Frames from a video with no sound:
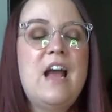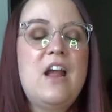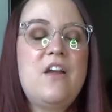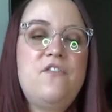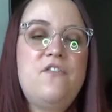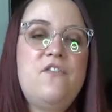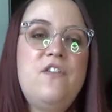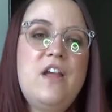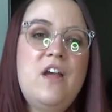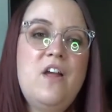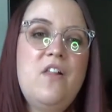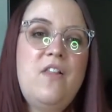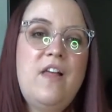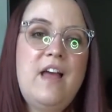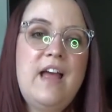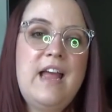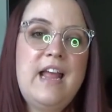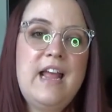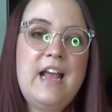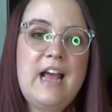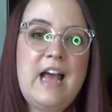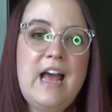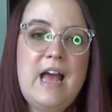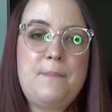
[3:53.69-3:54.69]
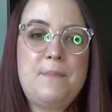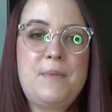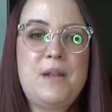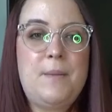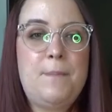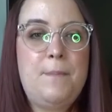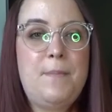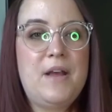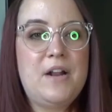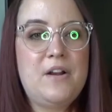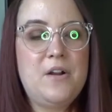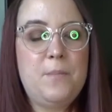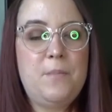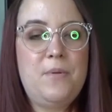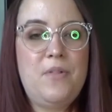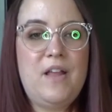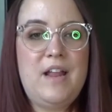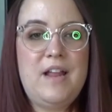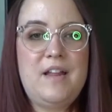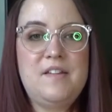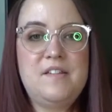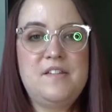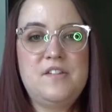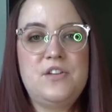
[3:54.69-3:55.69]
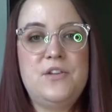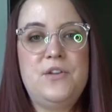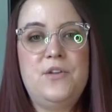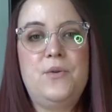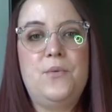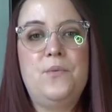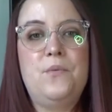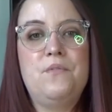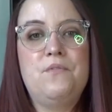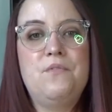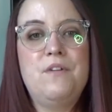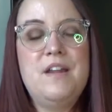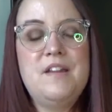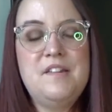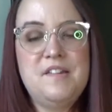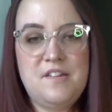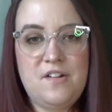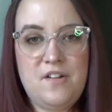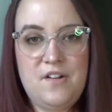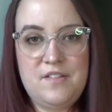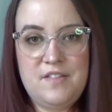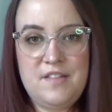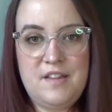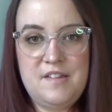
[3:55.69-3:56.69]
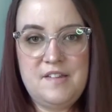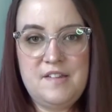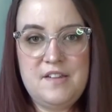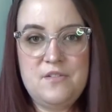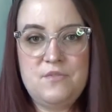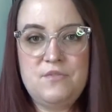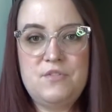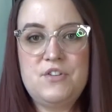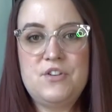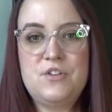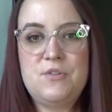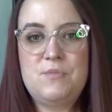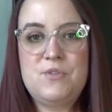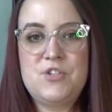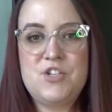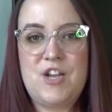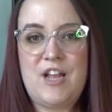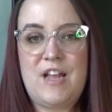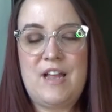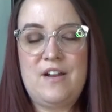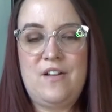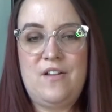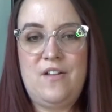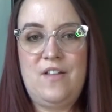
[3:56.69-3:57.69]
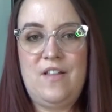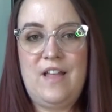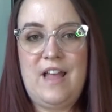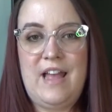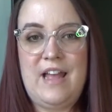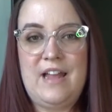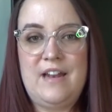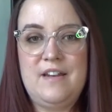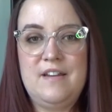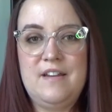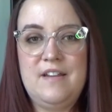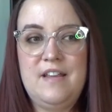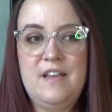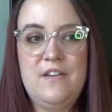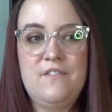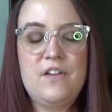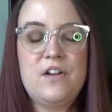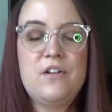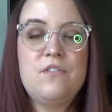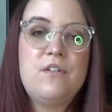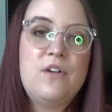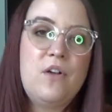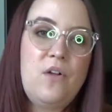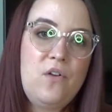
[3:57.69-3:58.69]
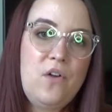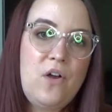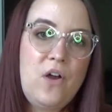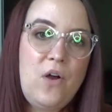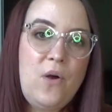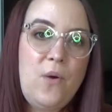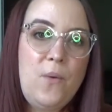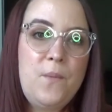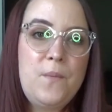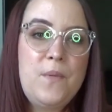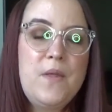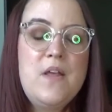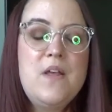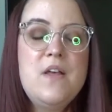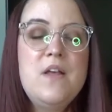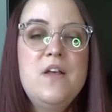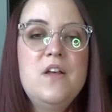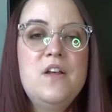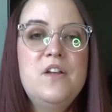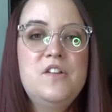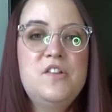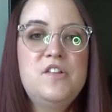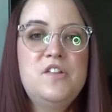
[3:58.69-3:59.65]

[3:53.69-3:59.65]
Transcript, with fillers: I feel like I'm in a better place to restart this YouTube channel and give it a real go.